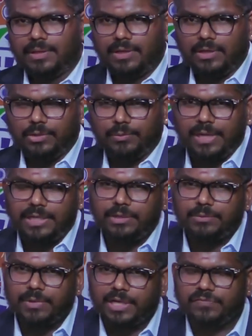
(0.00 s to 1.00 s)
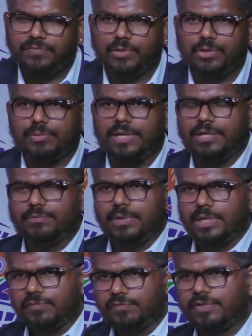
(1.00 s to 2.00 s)
2024,
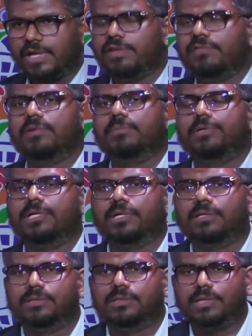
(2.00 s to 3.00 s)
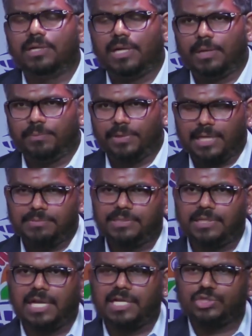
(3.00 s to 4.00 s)
2025 in particular, and perhaps the
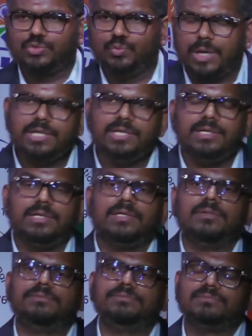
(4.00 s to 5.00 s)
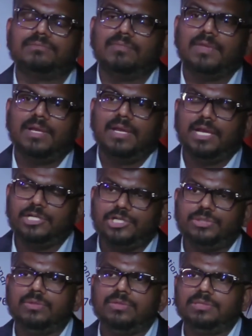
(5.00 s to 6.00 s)
last 1 year, has
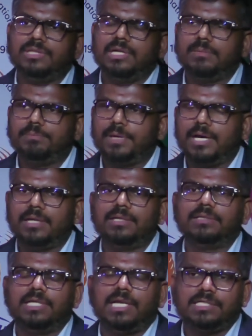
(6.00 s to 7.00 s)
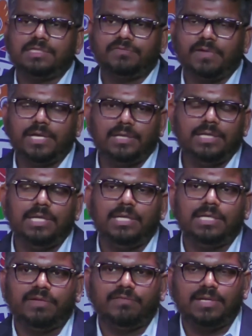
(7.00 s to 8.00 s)
shown that Bharat has finally
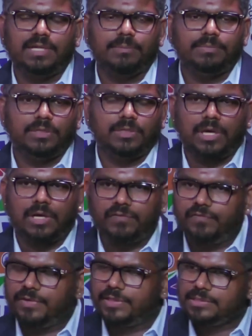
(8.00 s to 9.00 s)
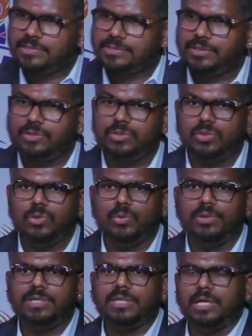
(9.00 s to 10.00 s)
developed the confidence to go
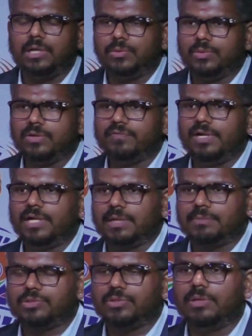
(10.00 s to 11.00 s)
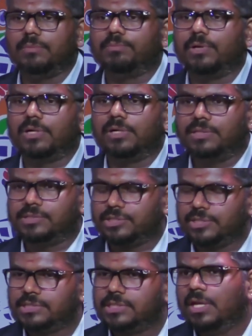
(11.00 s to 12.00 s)
it alone when it comes to important
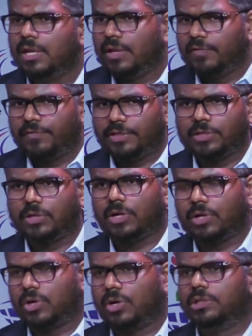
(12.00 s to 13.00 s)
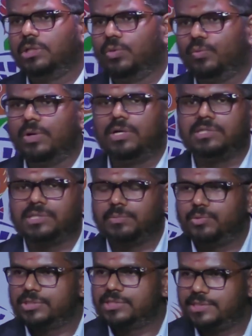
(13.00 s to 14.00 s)
decisions, whether or not the world
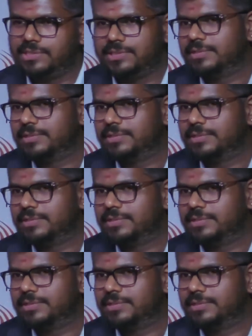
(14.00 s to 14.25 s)
supports it.